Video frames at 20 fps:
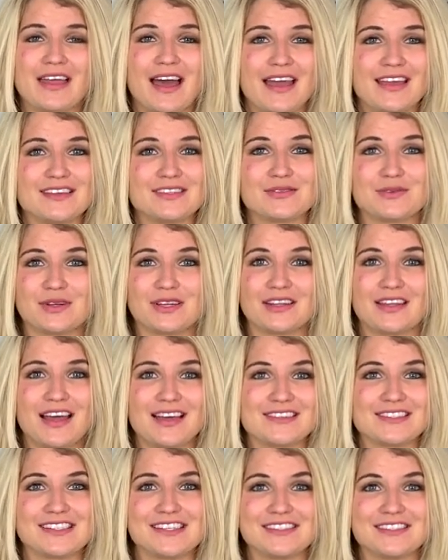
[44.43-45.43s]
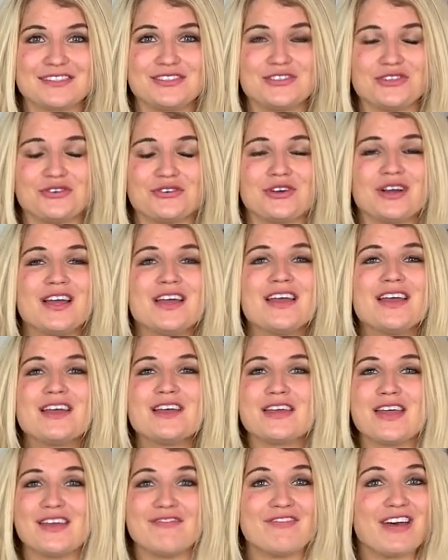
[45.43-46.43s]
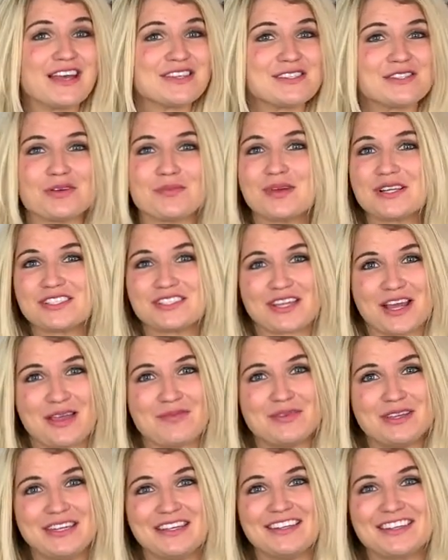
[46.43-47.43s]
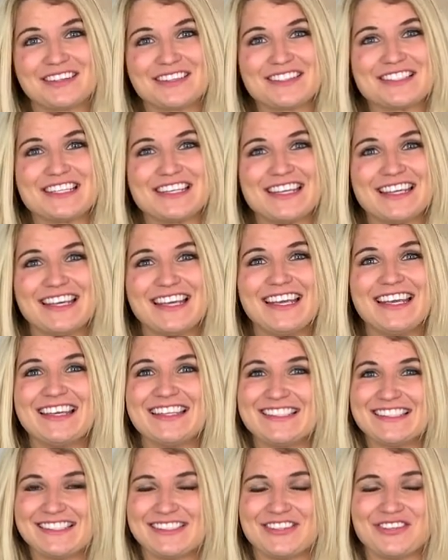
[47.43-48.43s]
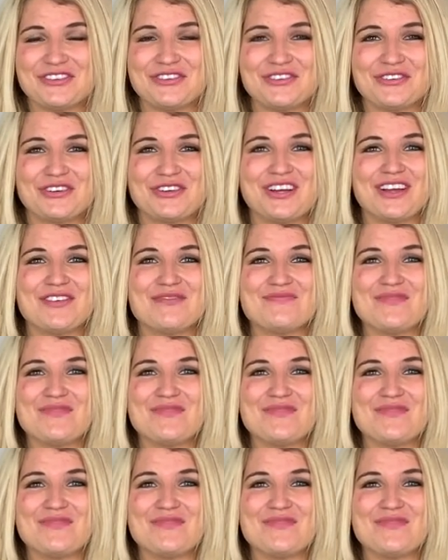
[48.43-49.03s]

That is what allows us to invest so much time and energy into